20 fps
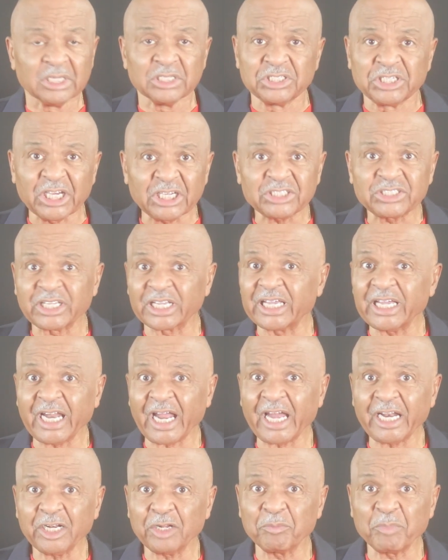just to get
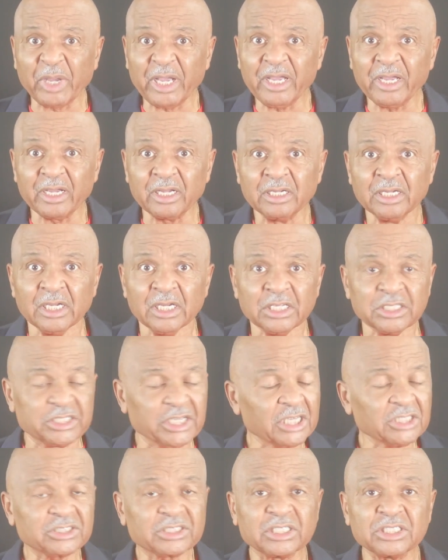out of the bed,
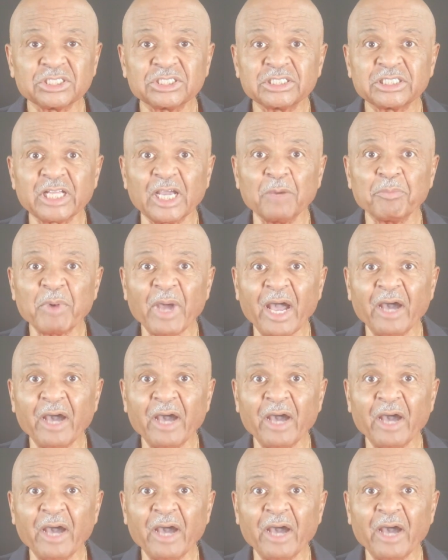just to step